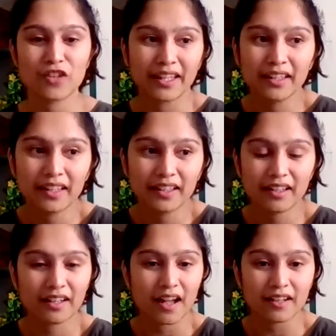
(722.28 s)
checking in
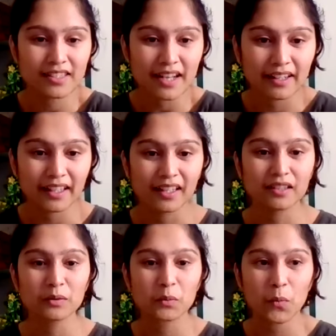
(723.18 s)
and
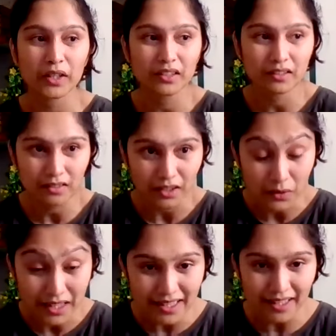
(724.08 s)
understanding what do you
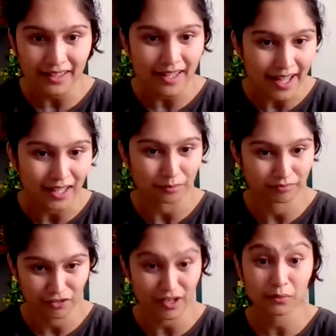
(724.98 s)
need, any help,
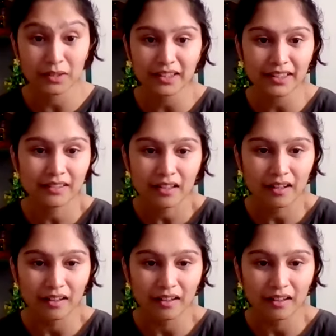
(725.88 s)
genuinely